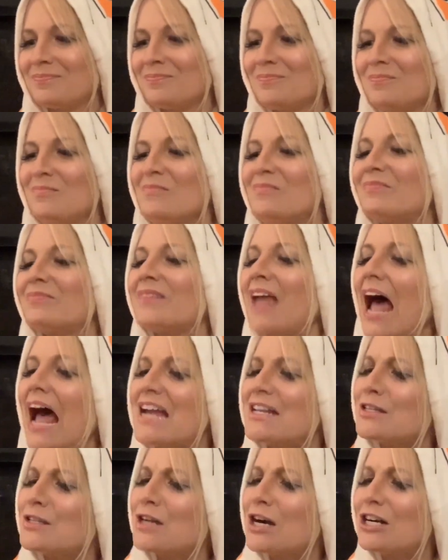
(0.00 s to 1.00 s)
I
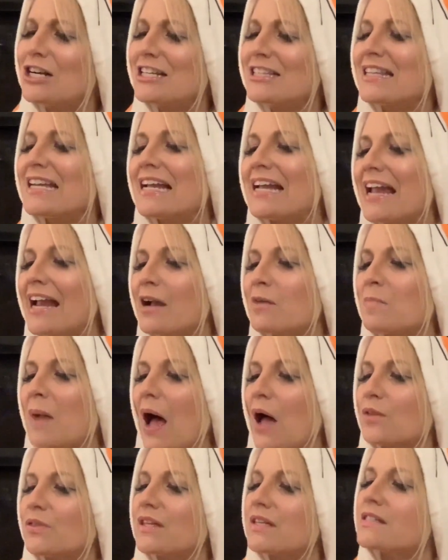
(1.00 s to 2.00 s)
started thinking thinking
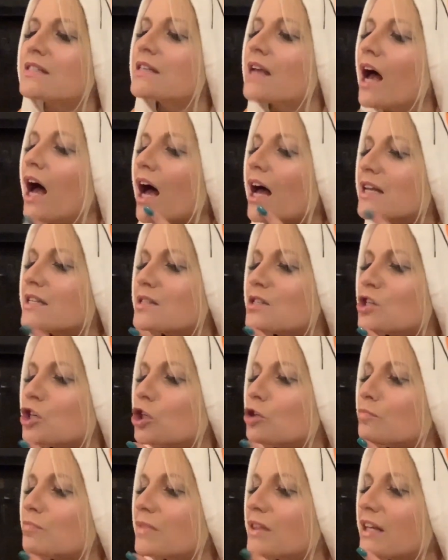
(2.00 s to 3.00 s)
about this
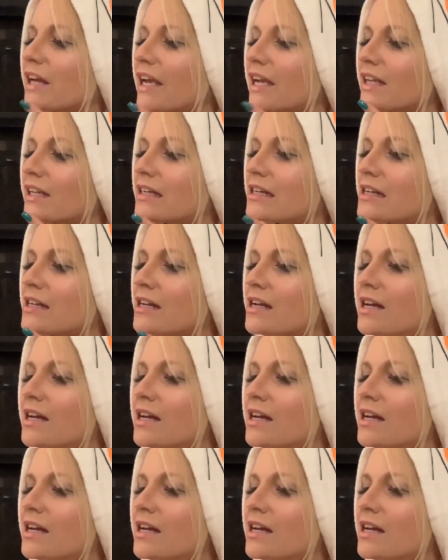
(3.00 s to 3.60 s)
costume thing.